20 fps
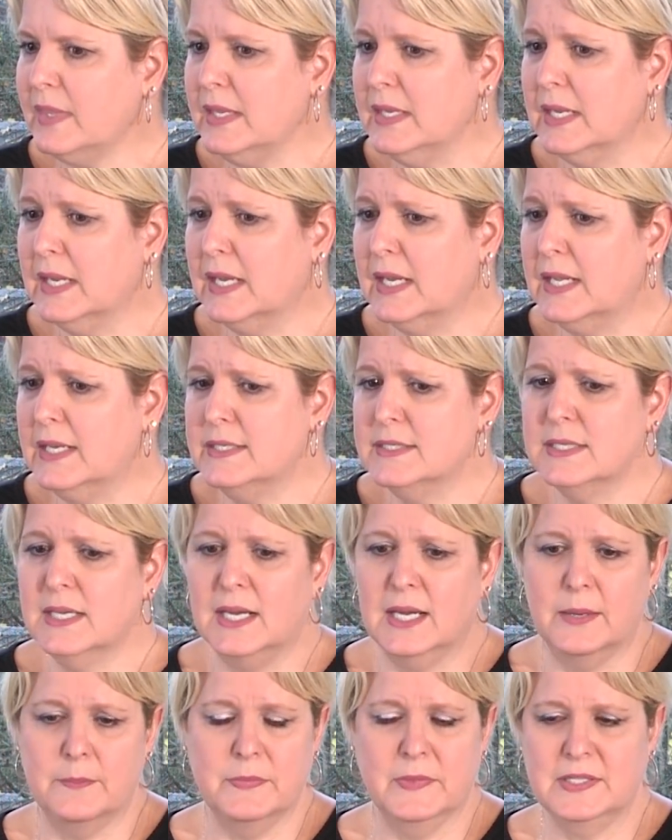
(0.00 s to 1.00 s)
And
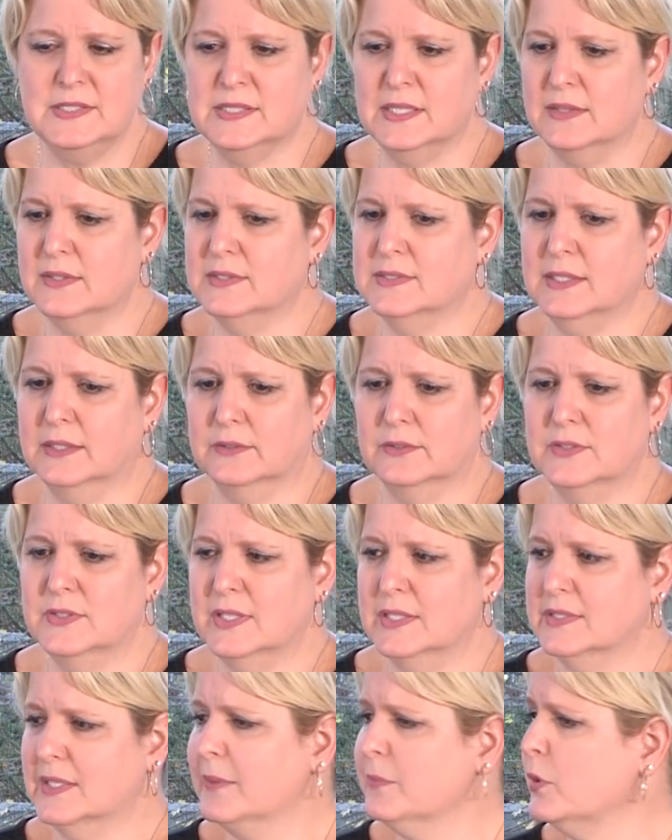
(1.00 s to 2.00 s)
let's say the seller
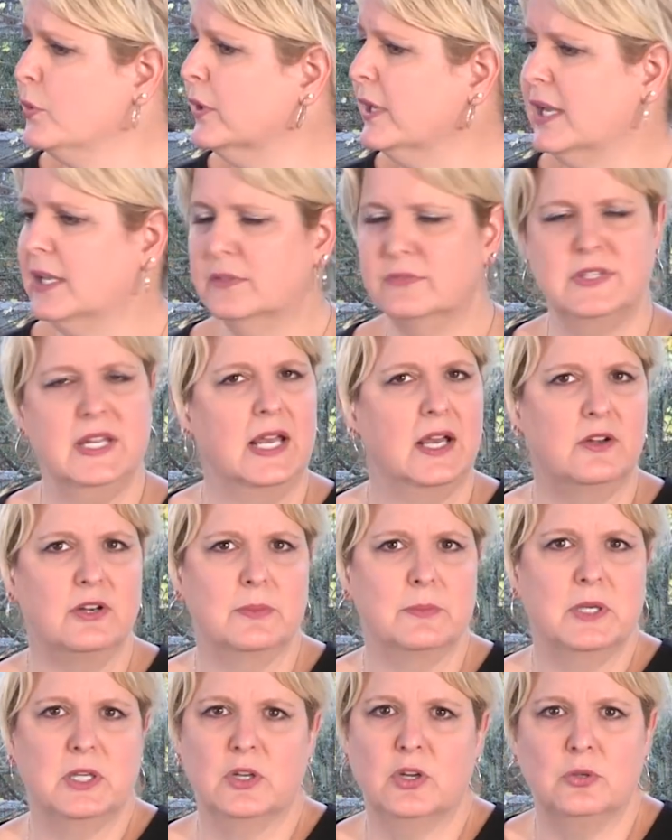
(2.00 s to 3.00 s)
says, I'm going out of town,
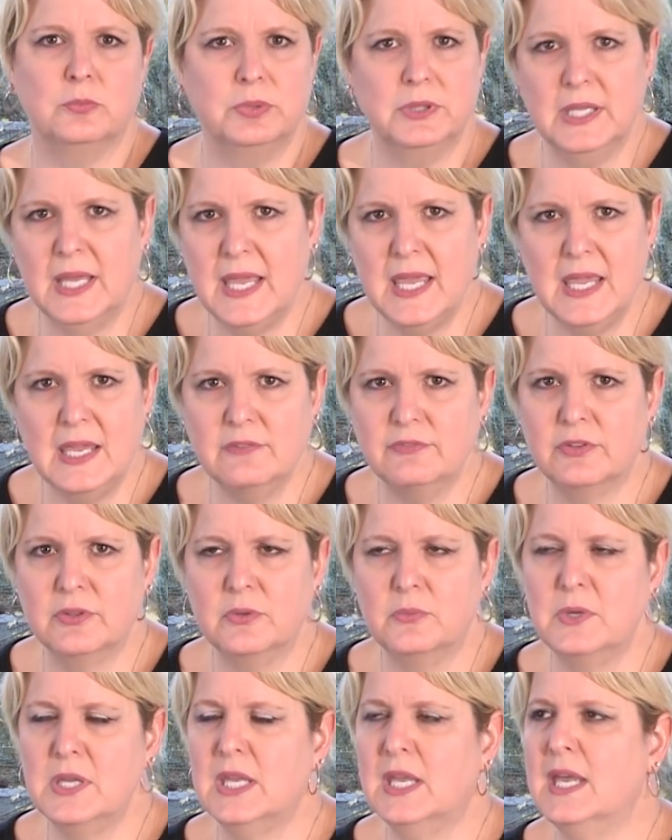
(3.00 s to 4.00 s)
I'm going to go play for
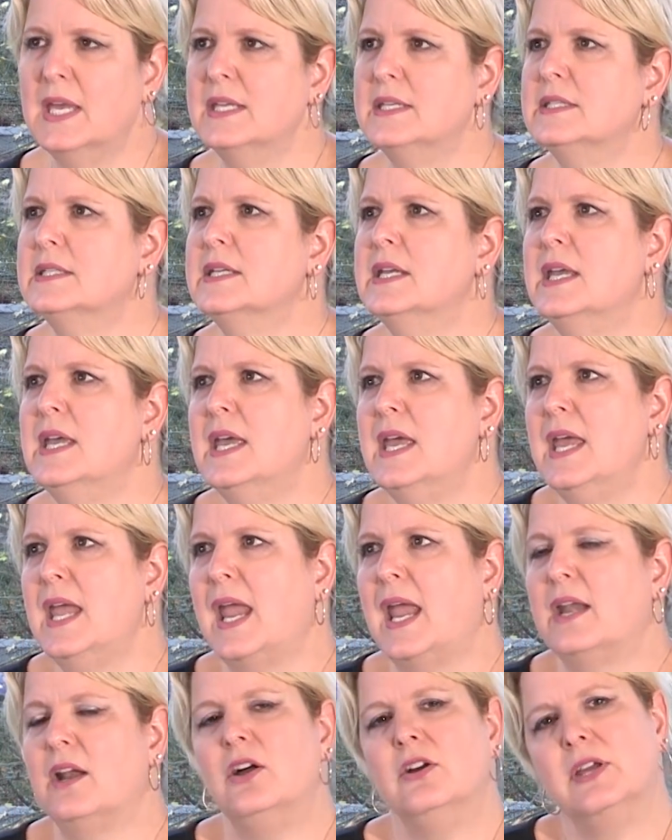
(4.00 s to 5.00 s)
the weekend,
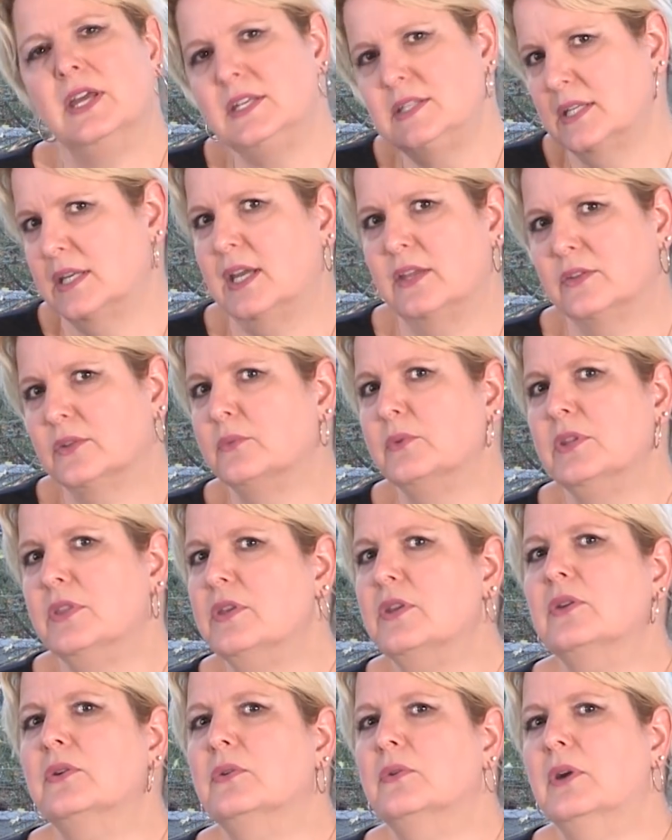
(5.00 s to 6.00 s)
and I'll get together with
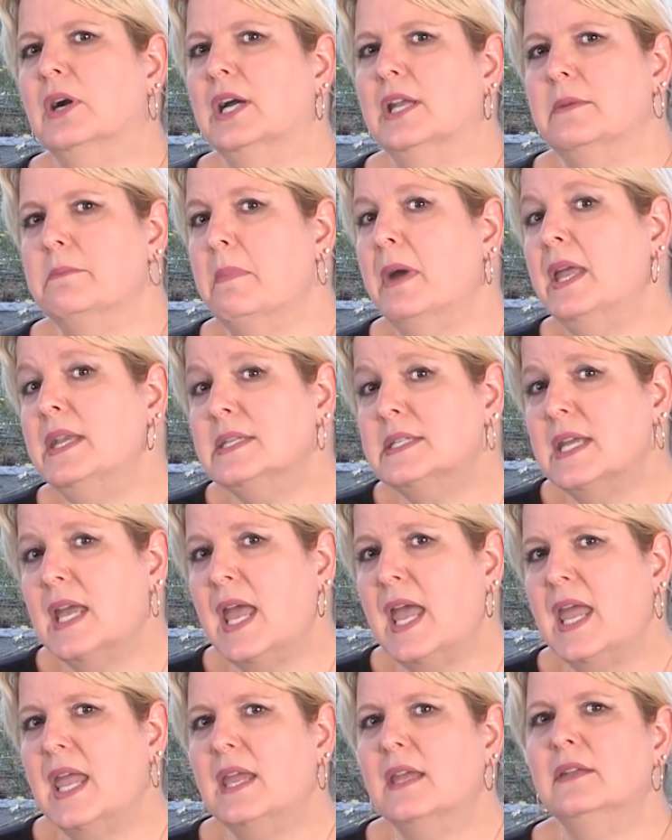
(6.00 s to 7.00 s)
you on
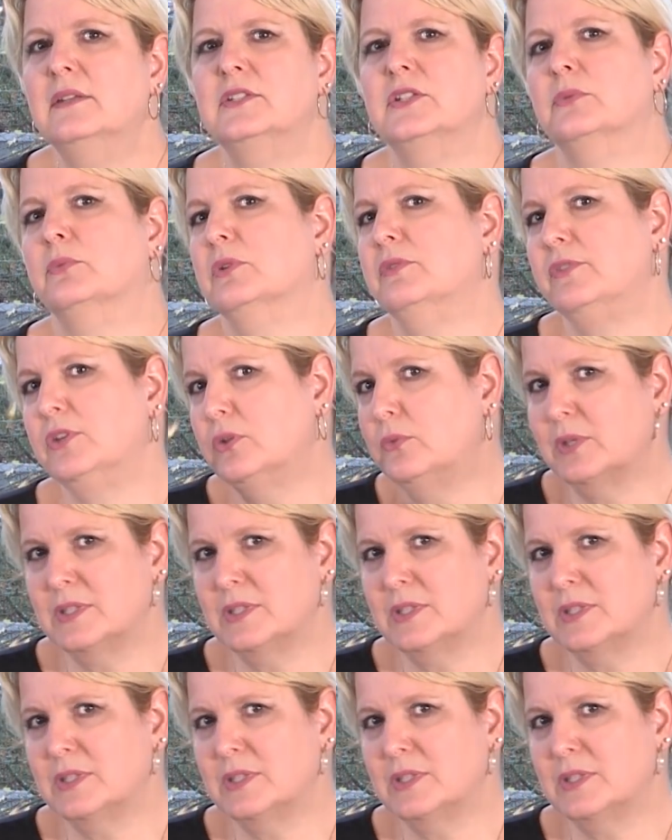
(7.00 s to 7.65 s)
Monday to review